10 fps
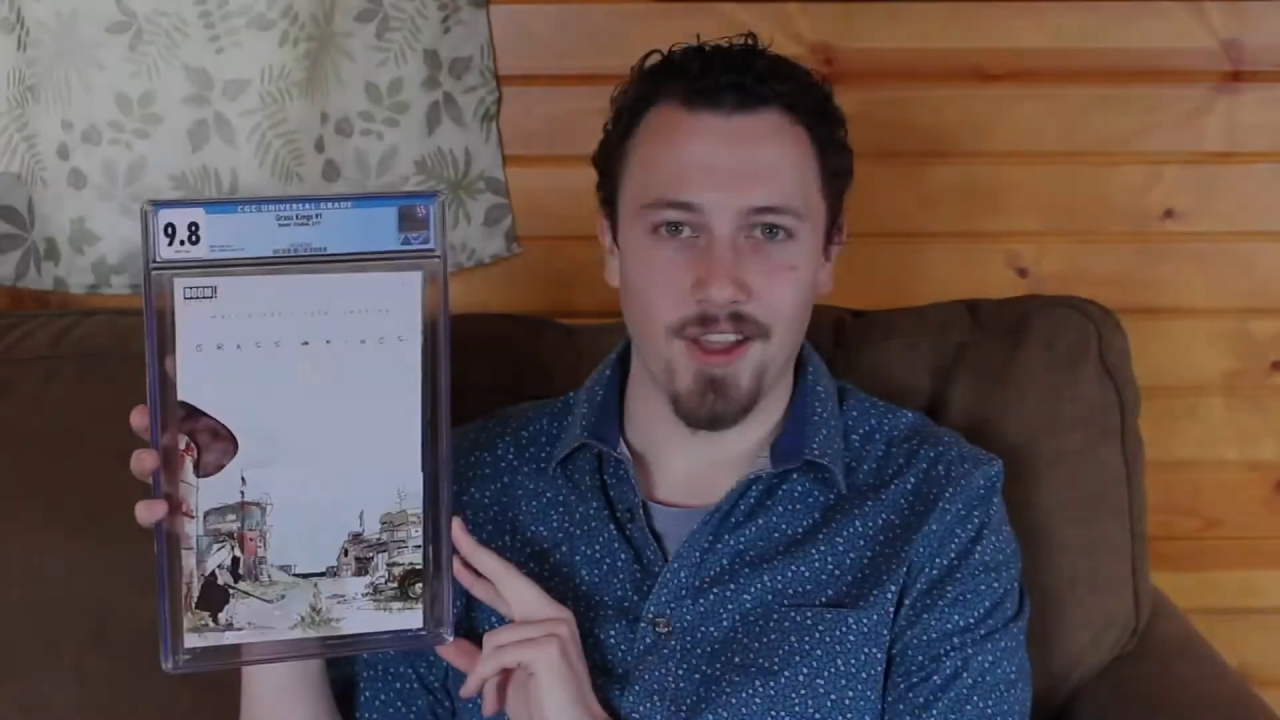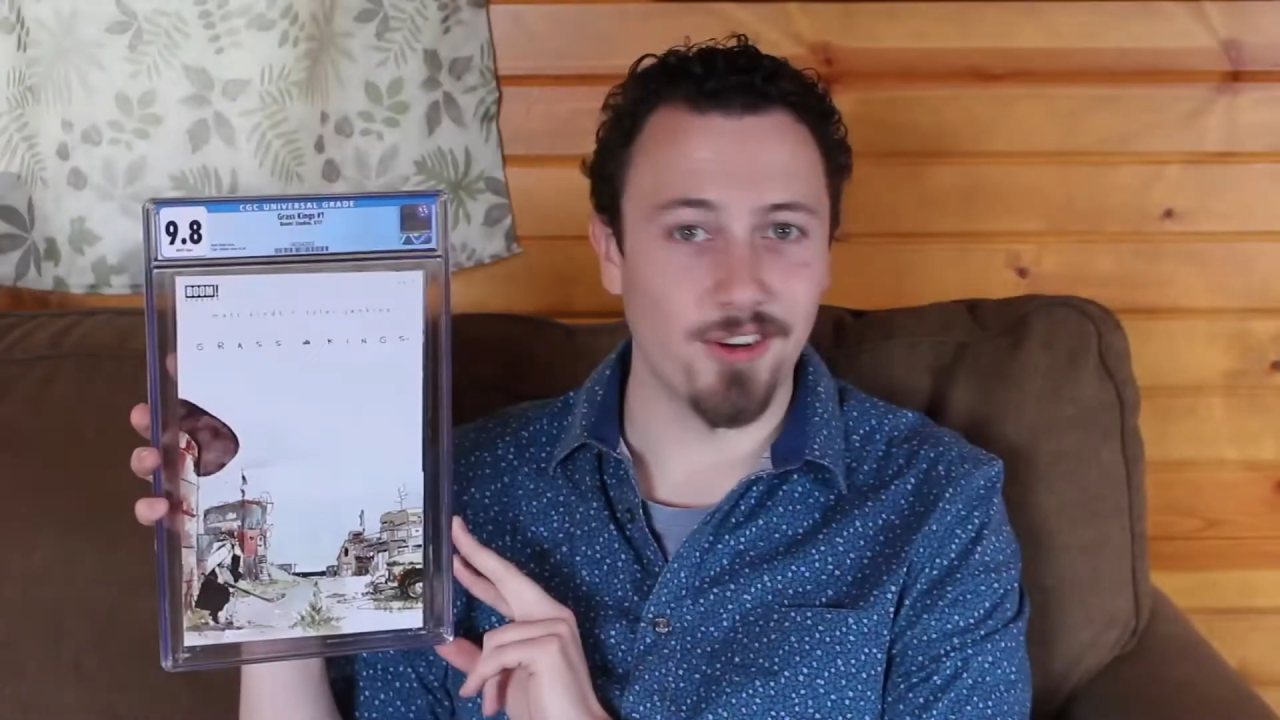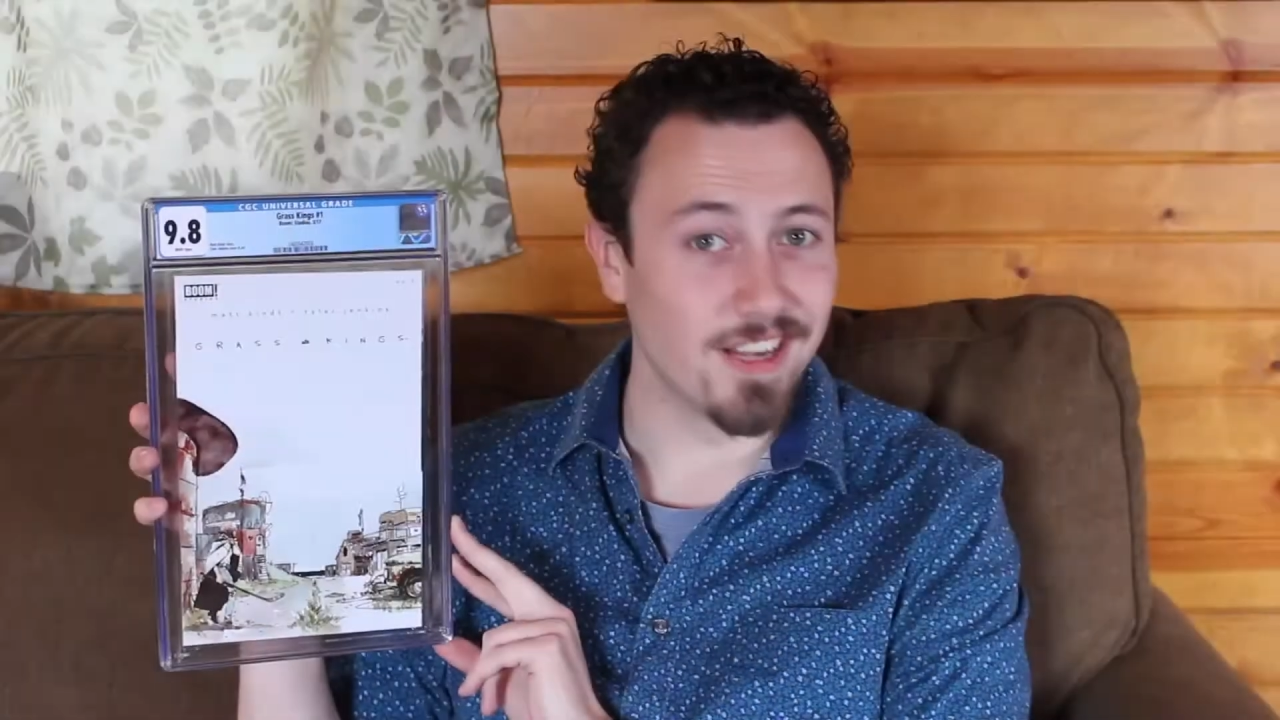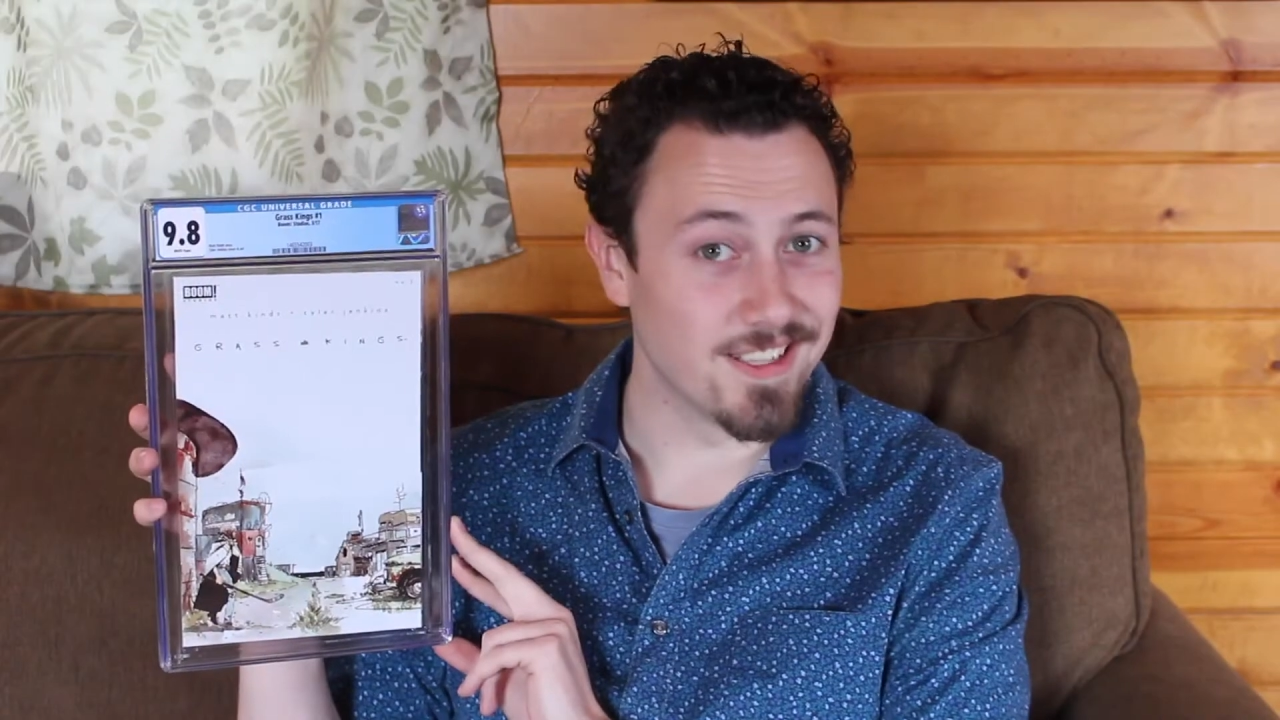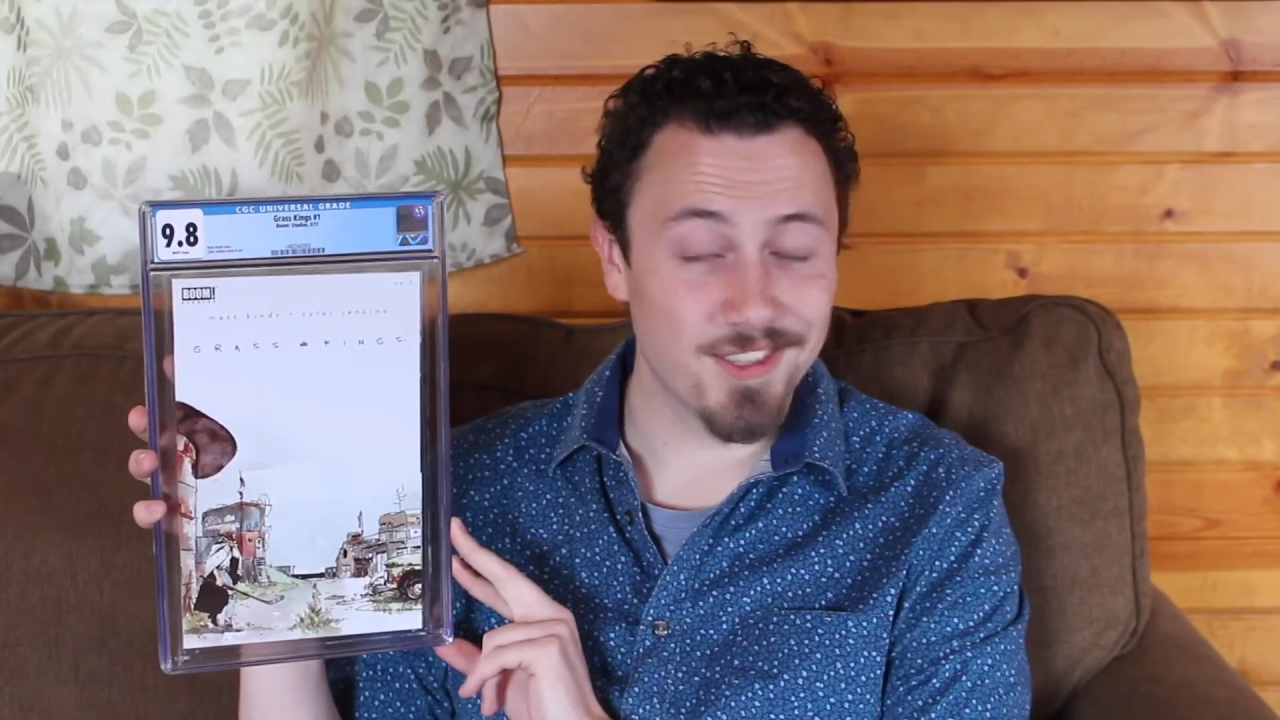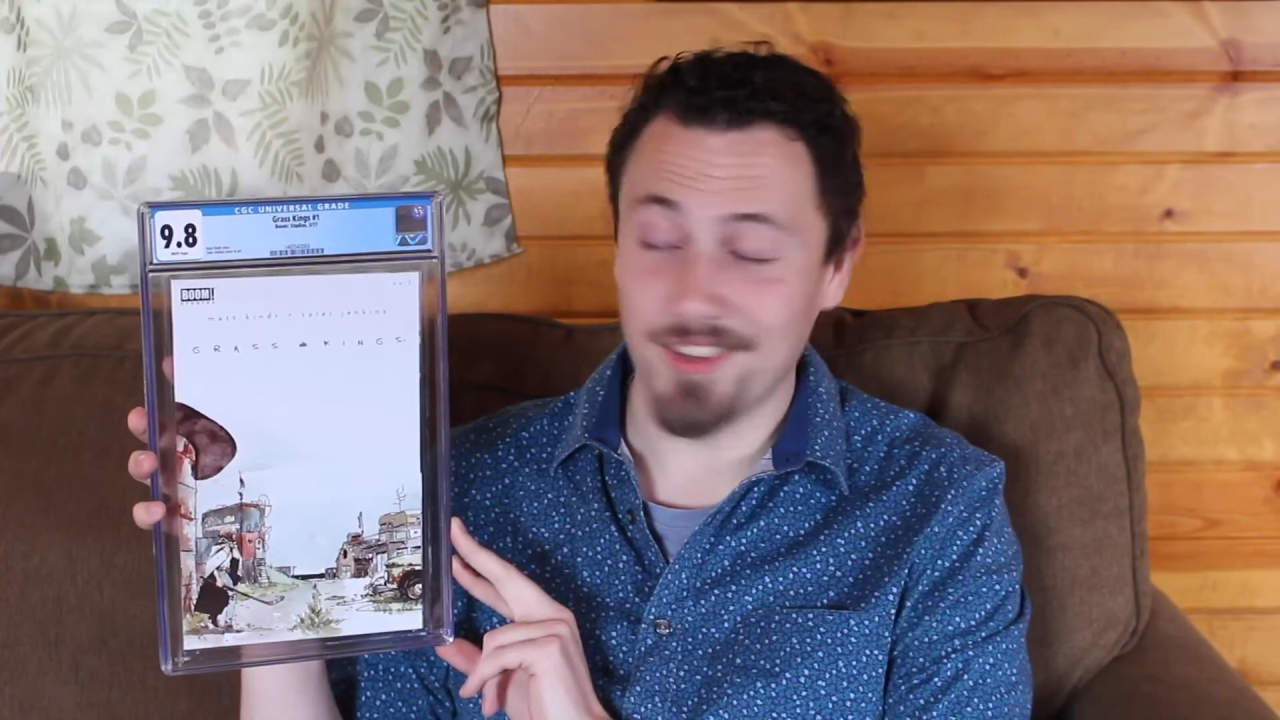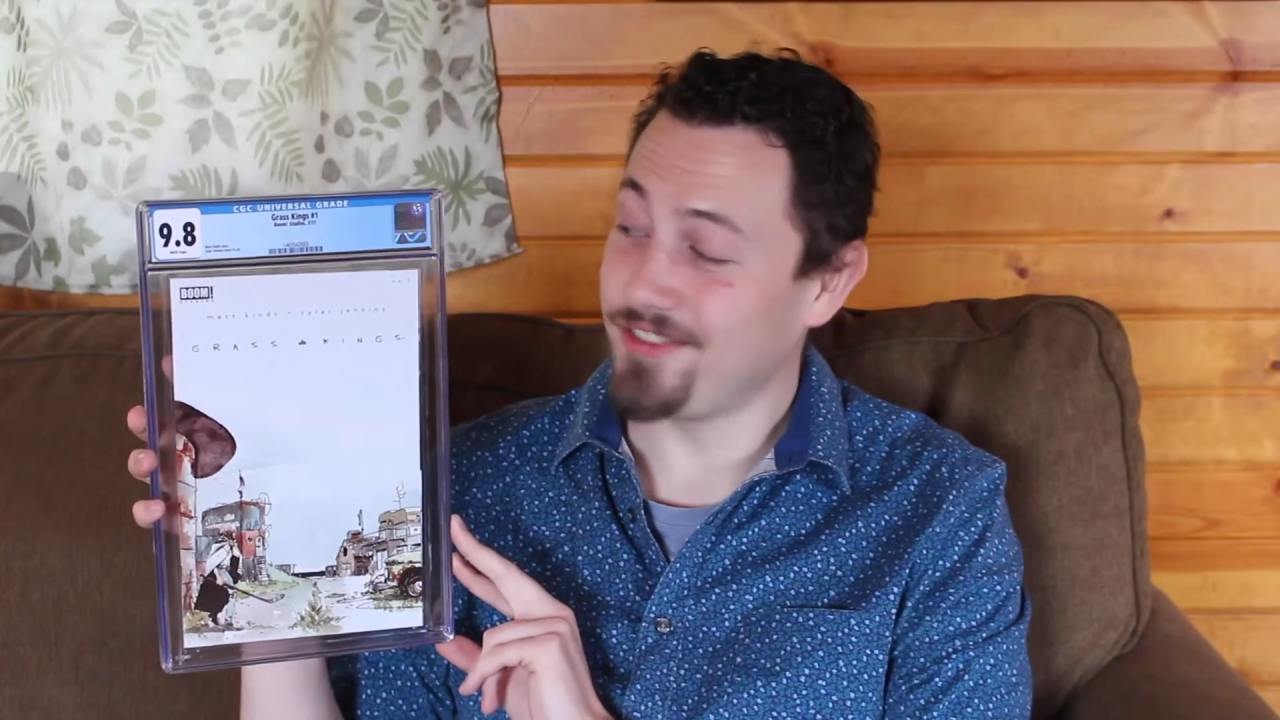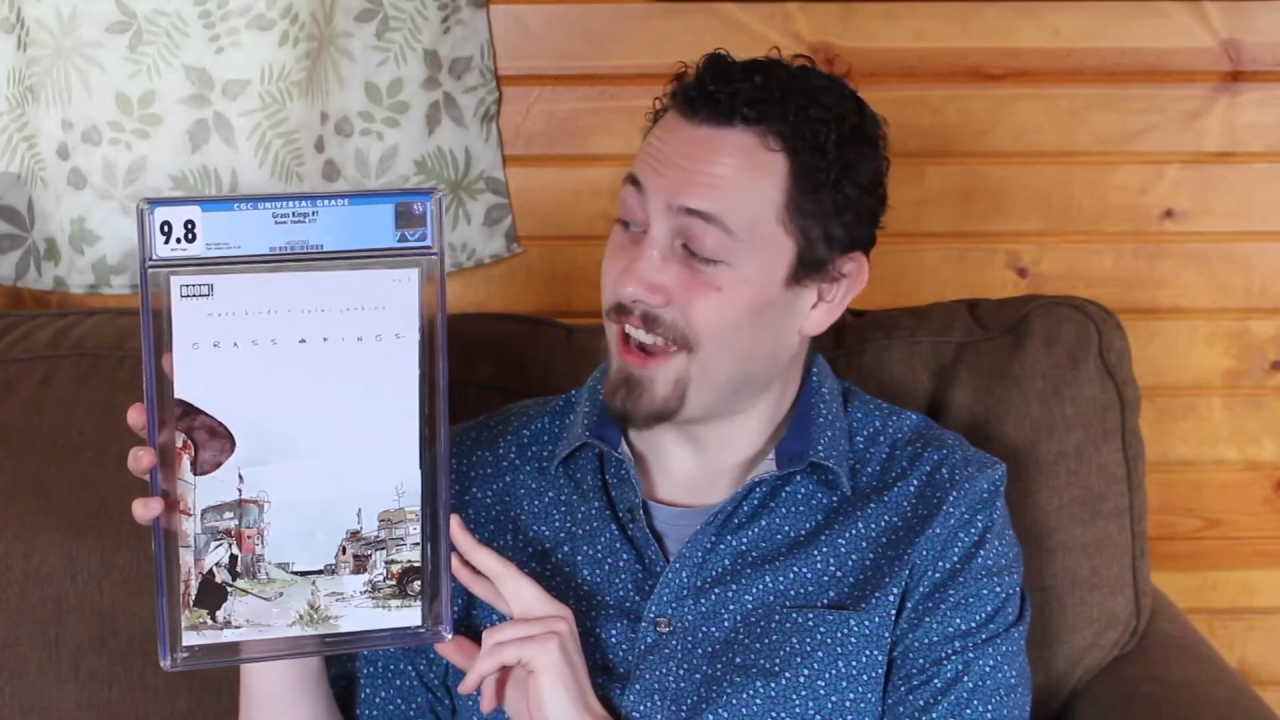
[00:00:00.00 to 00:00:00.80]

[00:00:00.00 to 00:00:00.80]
Alright, so the